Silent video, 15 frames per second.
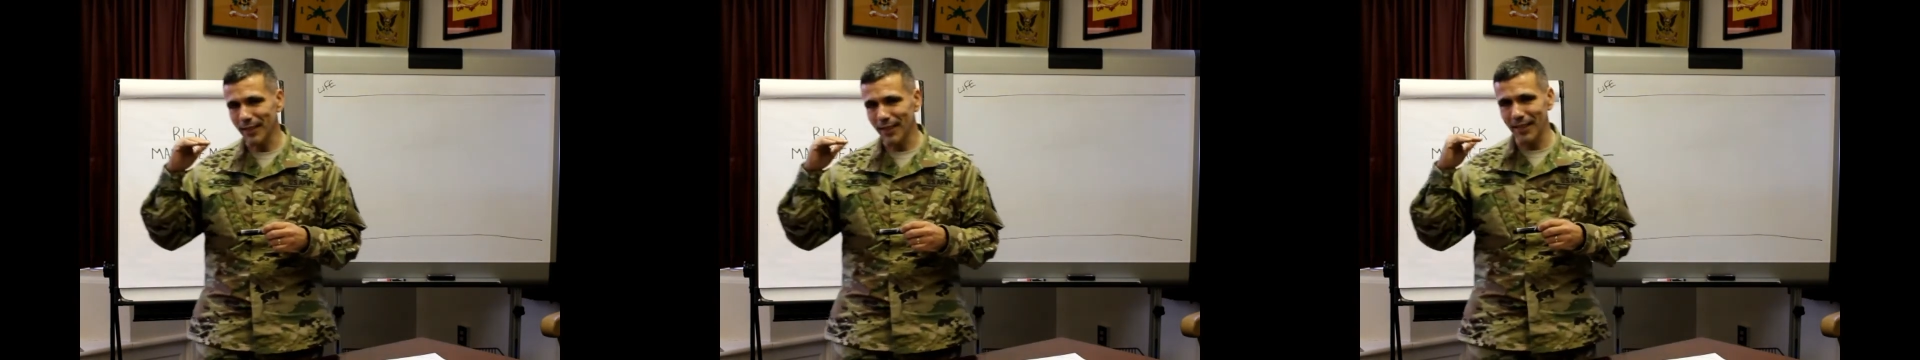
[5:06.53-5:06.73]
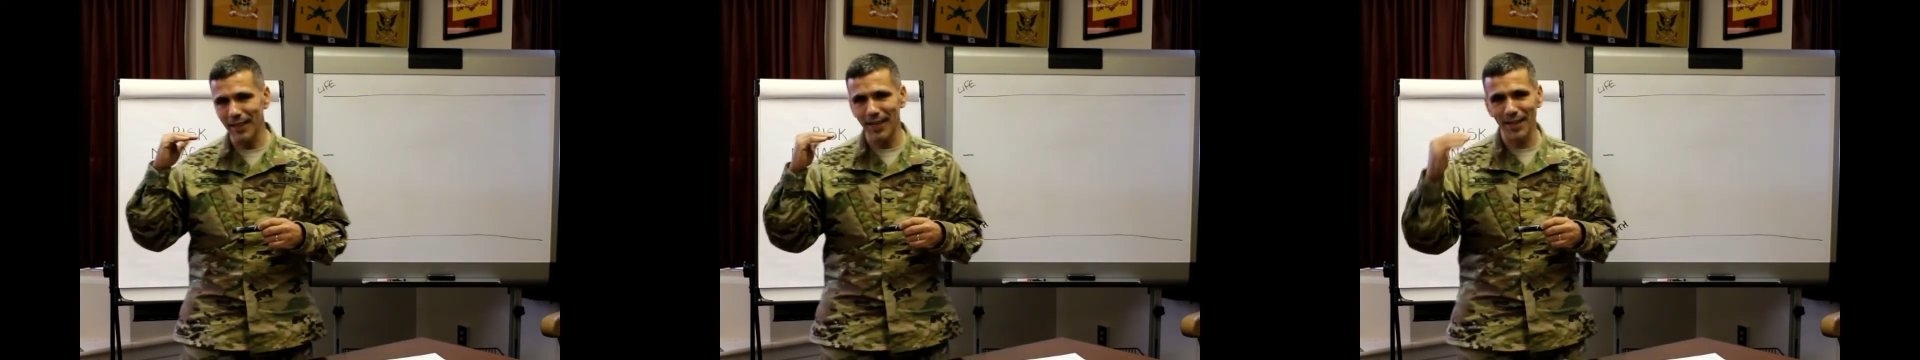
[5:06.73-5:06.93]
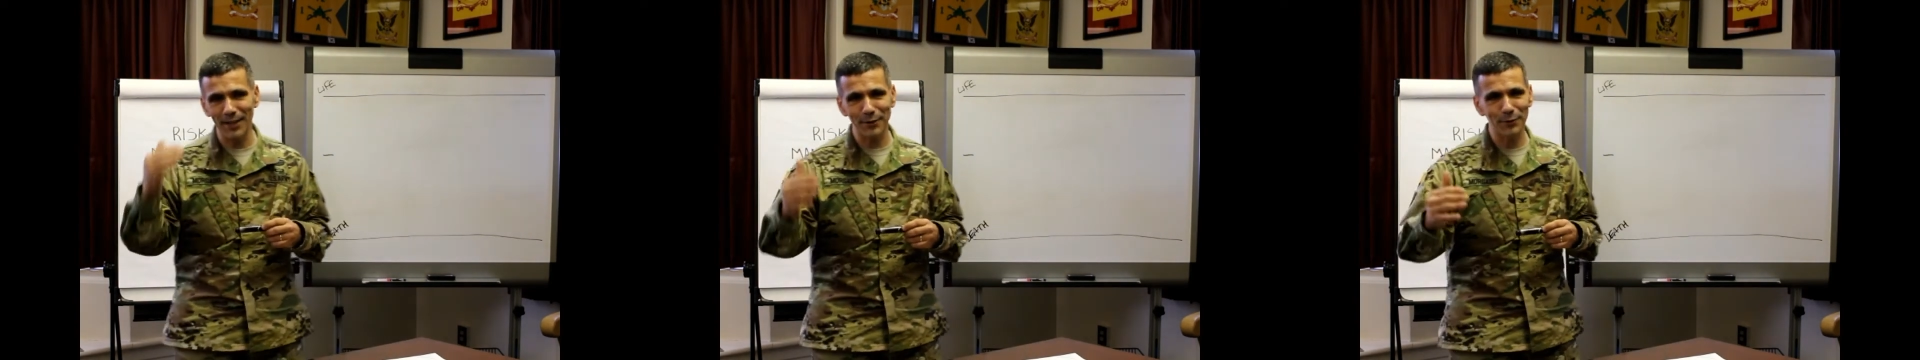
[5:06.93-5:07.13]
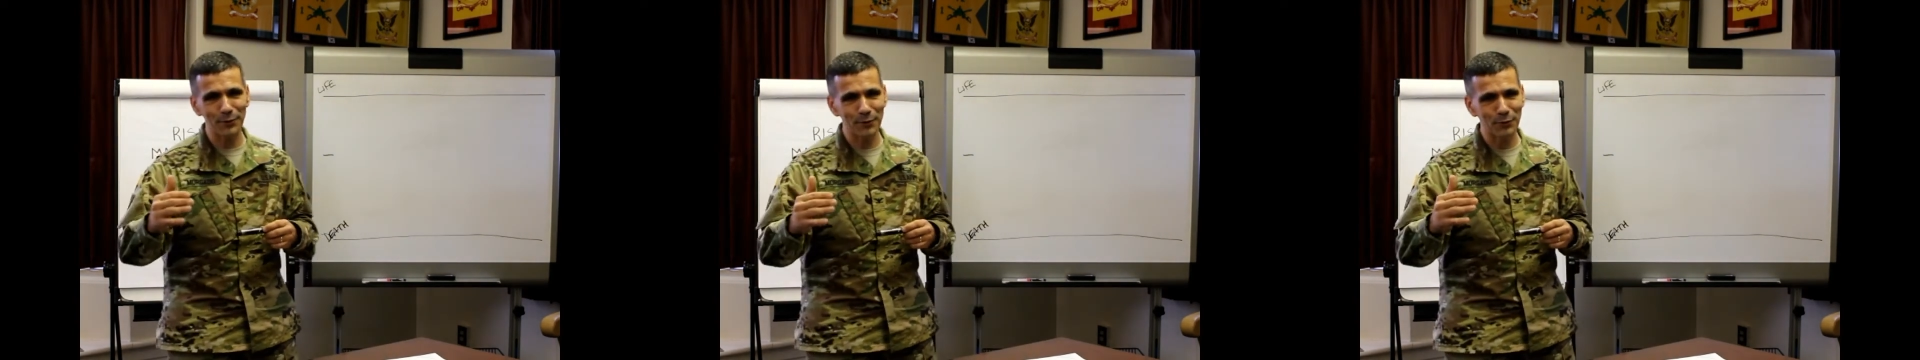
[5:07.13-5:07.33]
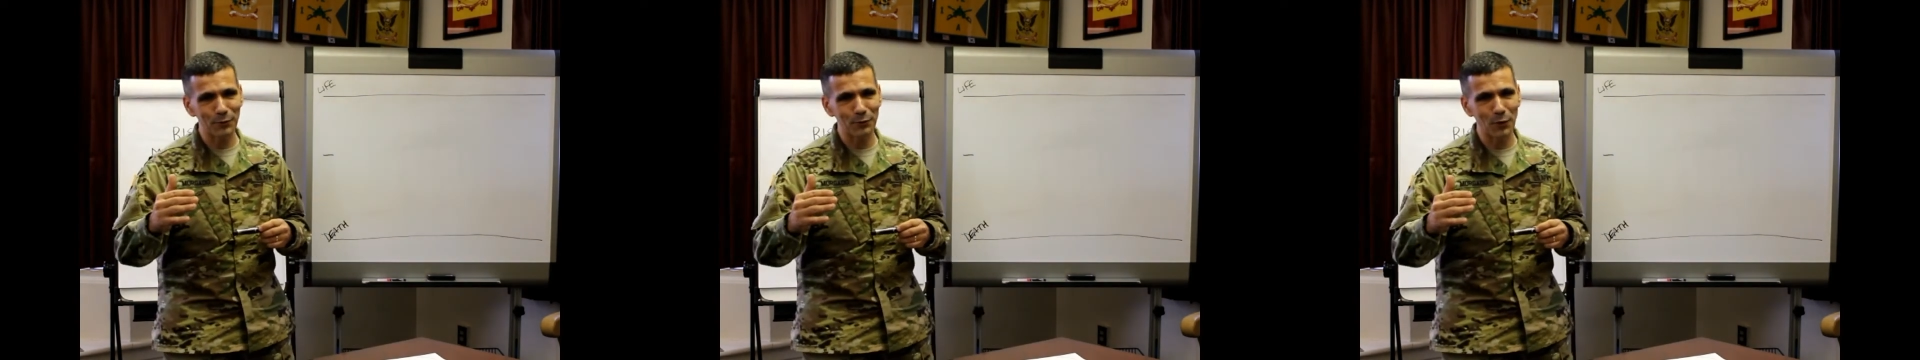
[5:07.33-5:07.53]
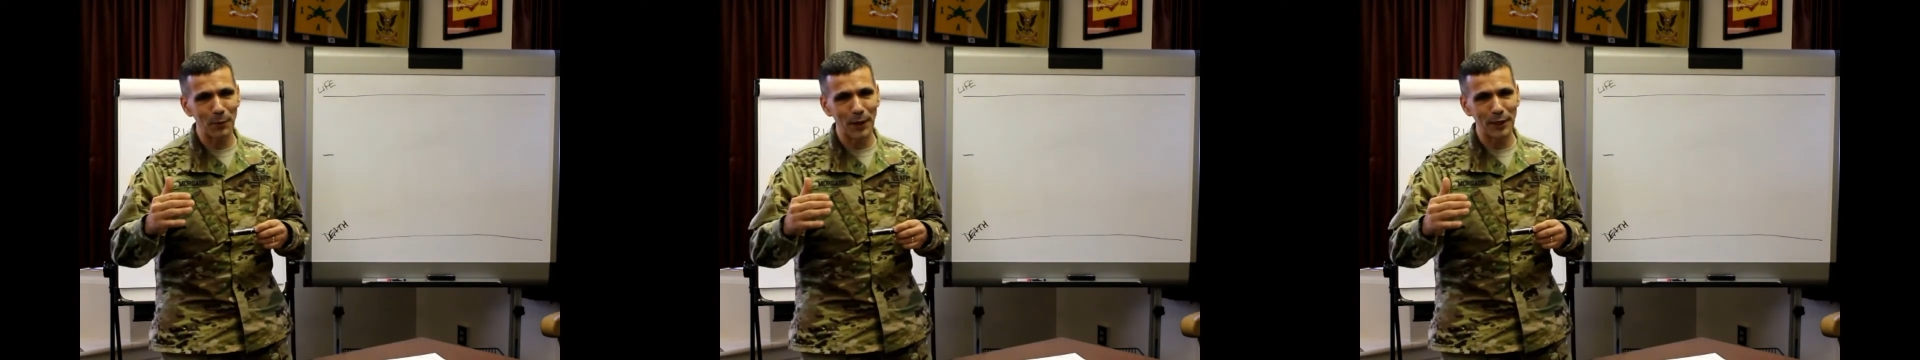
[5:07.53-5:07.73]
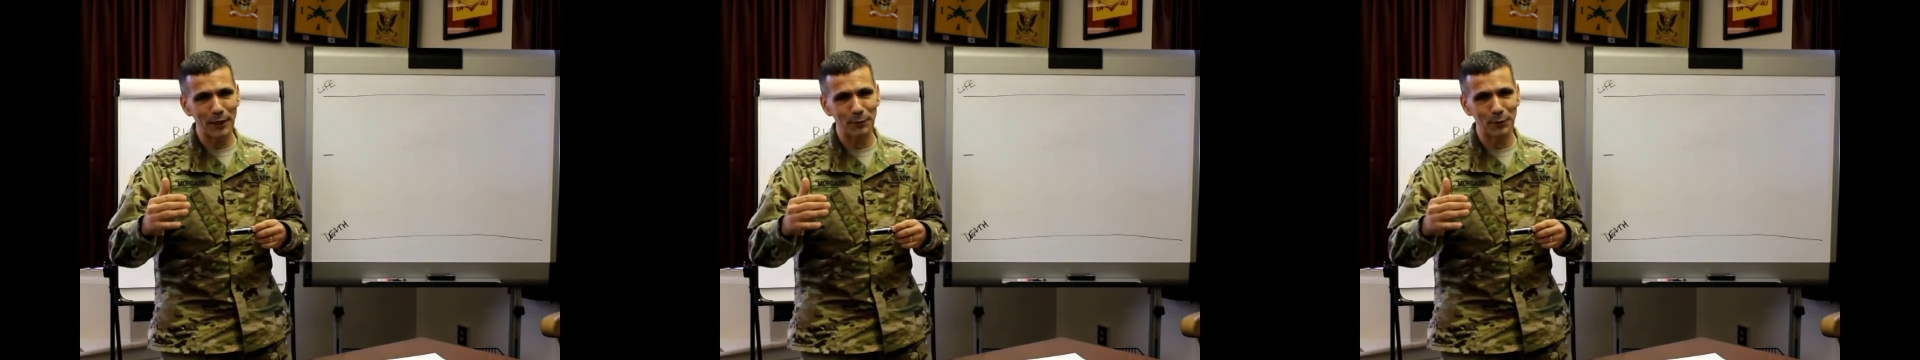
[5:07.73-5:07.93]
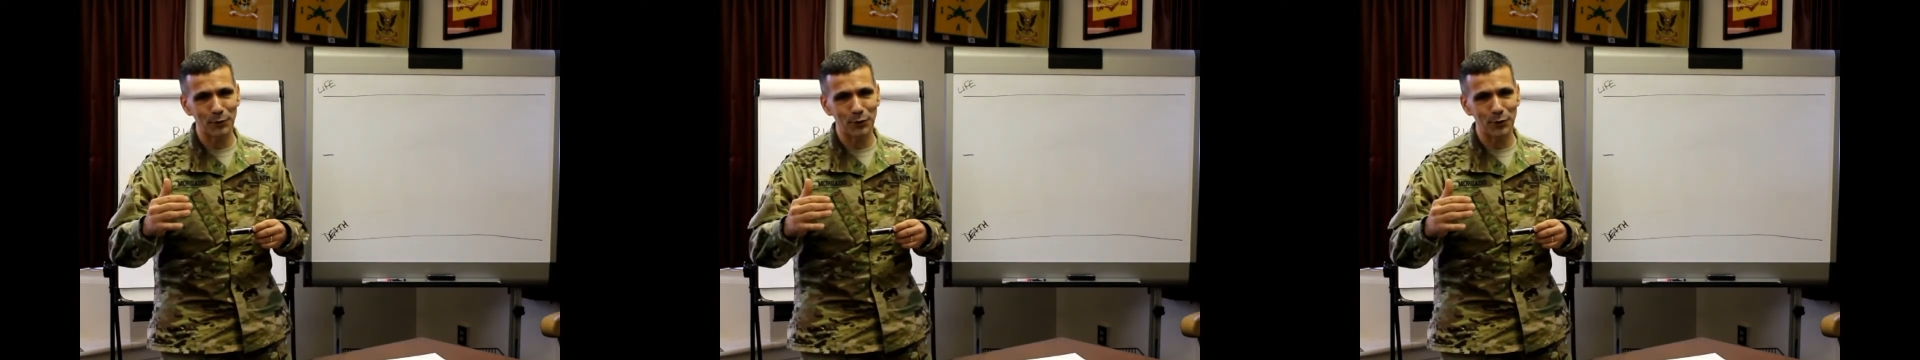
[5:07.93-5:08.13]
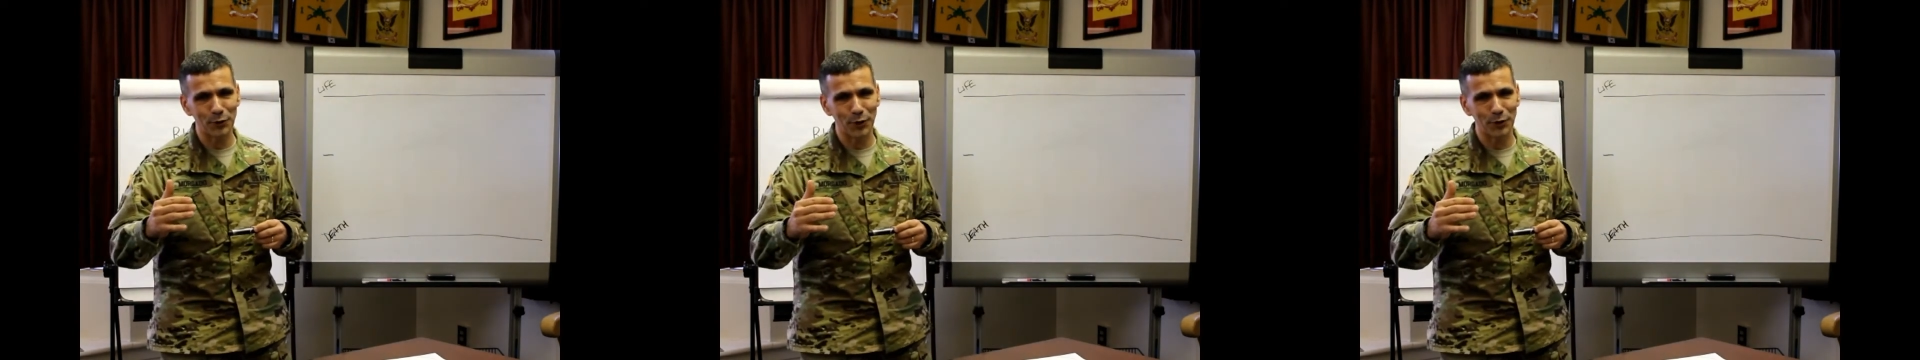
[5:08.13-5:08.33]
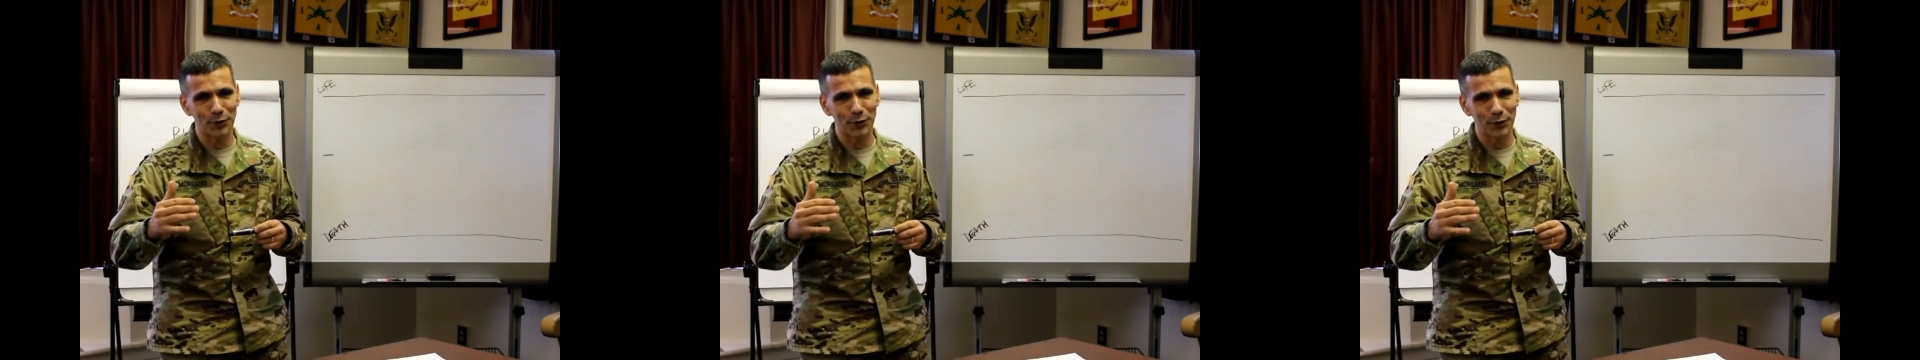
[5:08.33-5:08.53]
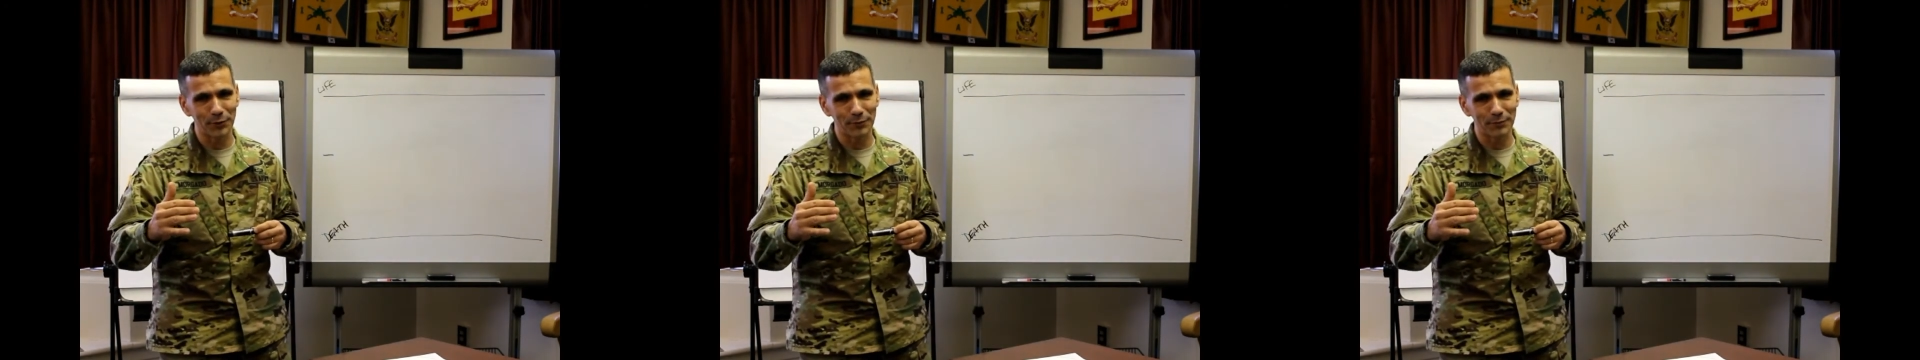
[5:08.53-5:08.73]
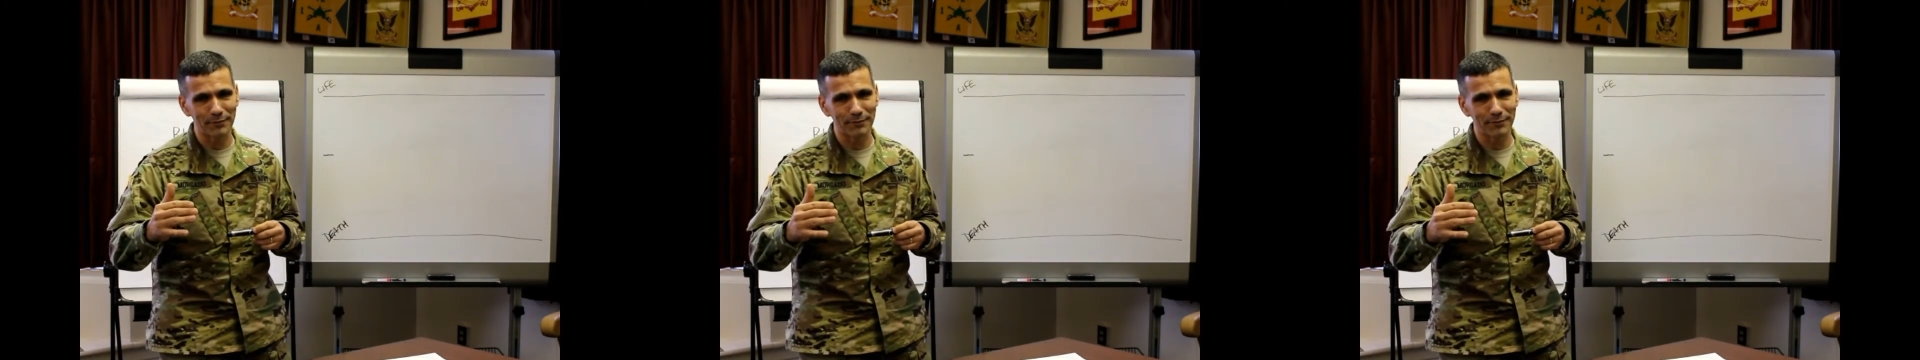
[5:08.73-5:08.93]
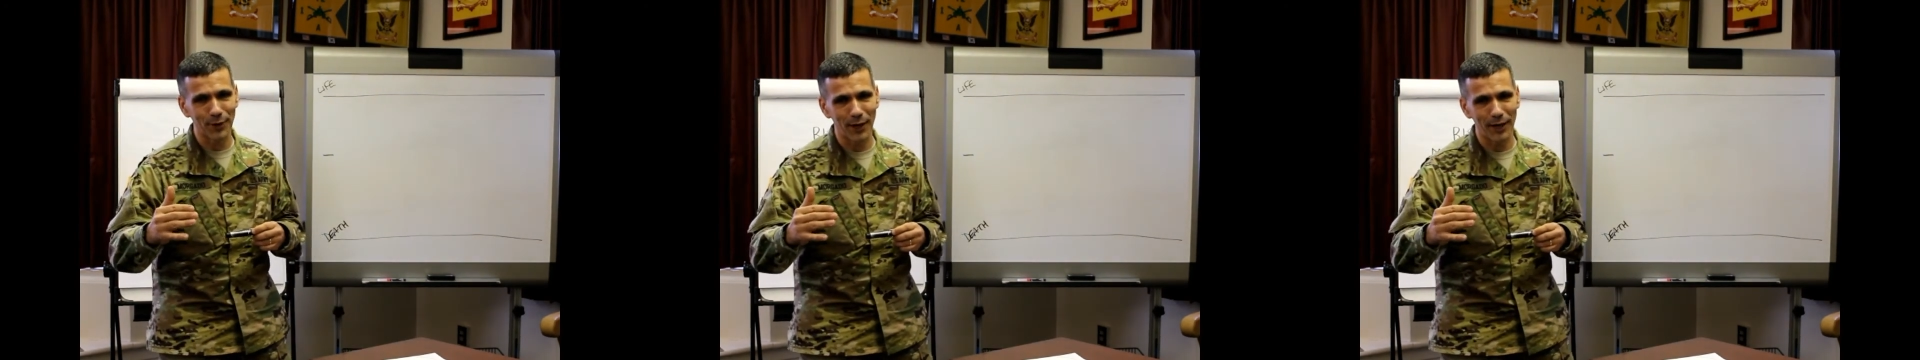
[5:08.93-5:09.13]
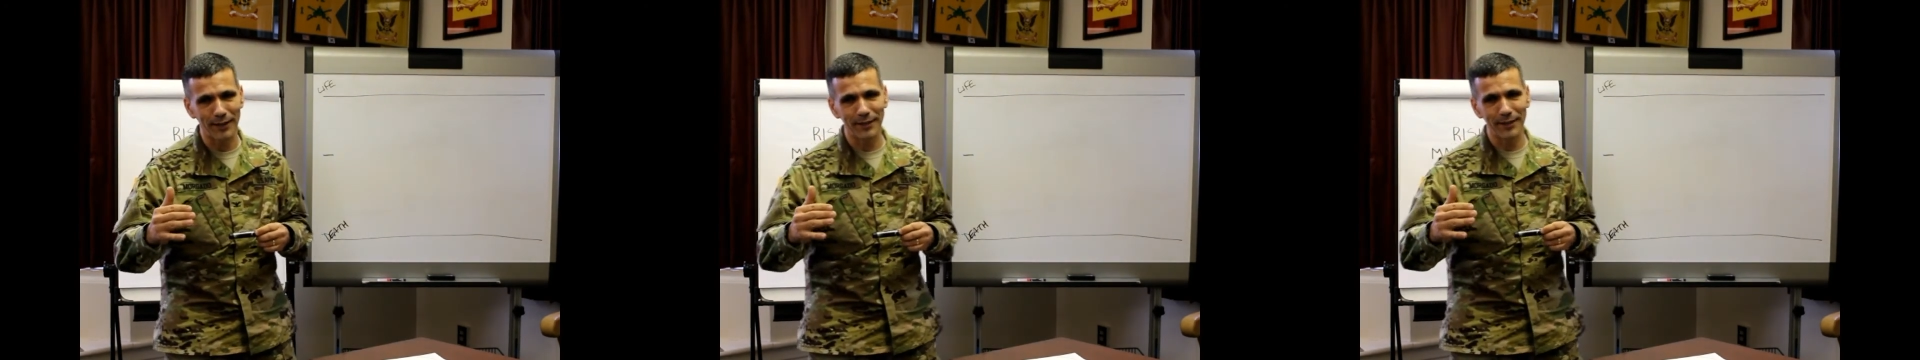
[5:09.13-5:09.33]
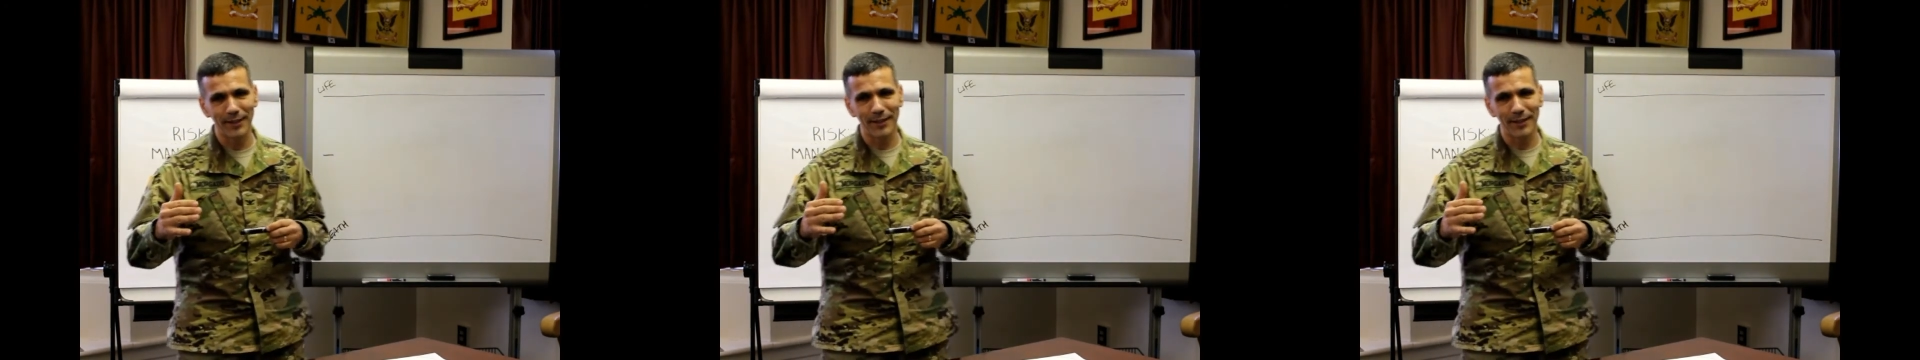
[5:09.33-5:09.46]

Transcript: And then what might the platoon sergeant do, right?